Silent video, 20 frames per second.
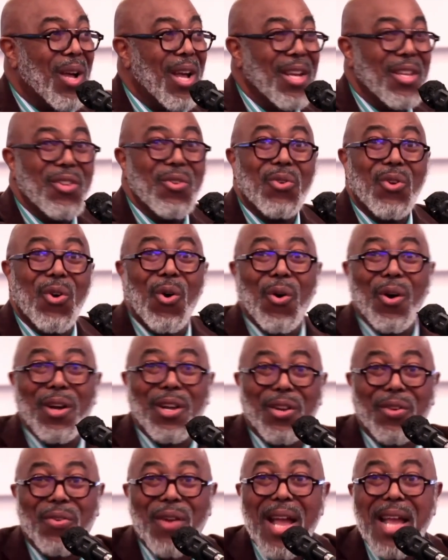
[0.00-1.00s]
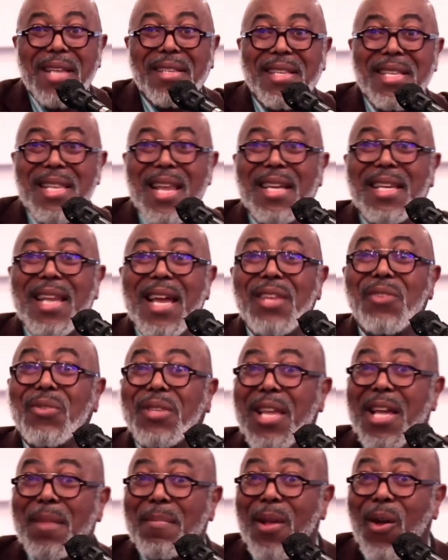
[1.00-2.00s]
you going crazy now. Now you
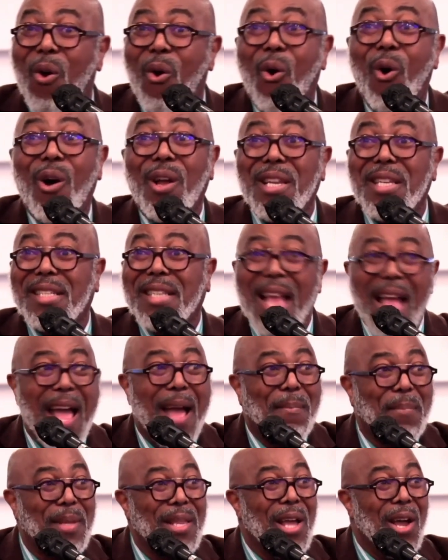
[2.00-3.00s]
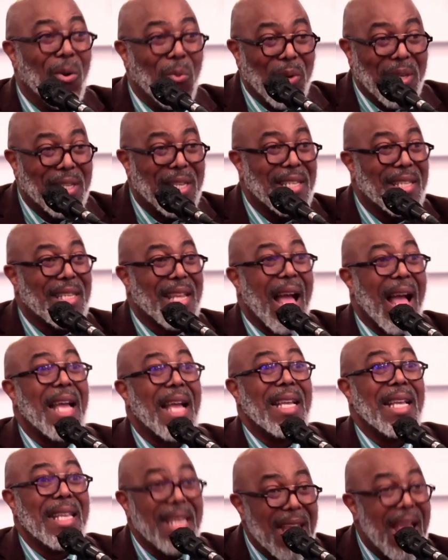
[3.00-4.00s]
telling me all this happened with this guy.
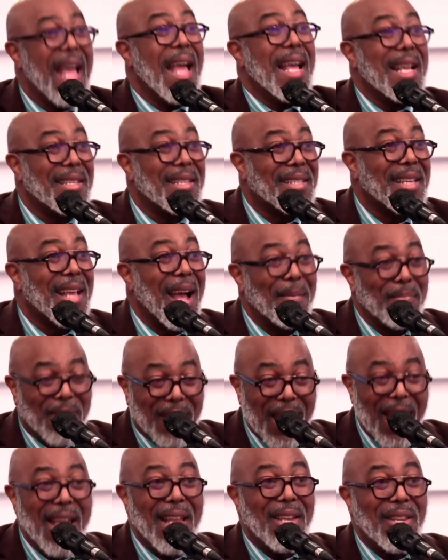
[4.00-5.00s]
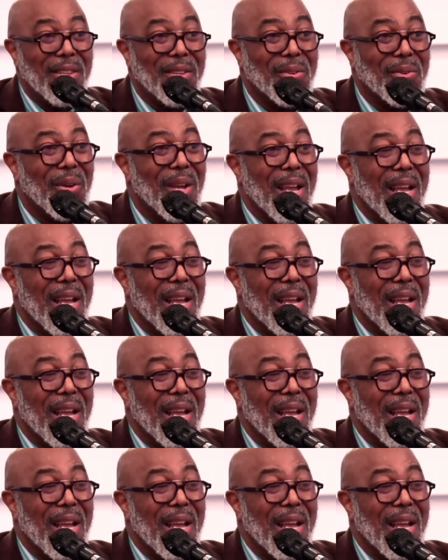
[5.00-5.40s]
Yes, I'm telling you.